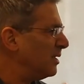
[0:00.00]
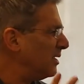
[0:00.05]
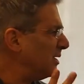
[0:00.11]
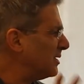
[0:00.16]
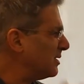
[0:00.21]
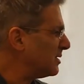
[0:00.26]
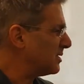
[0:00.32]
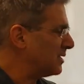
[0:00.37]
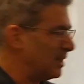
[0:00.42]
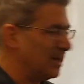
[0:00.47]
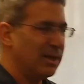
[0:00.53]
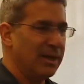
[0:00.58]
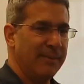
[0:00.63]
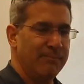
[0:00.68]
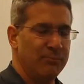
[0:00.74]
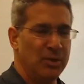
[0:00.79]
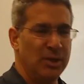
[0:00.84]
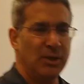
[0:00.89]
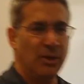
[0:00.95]
It's,
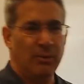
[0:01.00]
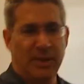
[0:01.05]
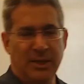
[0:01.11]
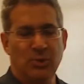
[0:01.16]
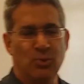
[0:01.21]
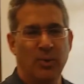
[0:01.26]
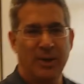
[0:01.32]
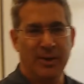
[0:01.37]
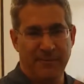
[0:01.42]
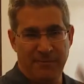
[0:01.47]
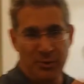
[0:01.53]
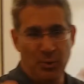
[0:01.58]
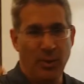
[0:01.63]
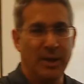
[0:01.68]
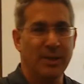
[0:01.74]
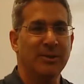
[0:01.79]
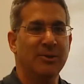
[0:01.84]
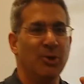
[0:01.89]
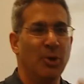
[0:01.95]
each one, if you
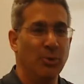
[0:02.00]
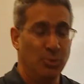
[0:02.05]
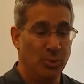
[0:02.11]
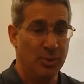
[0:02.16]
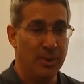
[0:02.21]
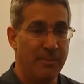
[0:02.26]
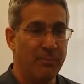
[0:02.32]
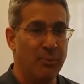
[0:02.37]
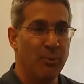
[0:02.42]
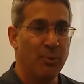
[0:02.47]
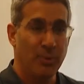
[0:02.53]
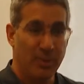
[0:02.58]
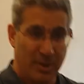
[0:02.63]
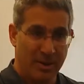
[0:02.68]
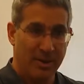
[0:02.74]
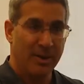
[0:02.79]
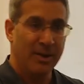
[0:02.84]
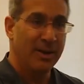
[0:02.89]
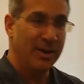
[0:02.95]
want, go to the
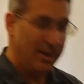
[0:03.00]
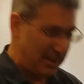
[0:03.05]
book,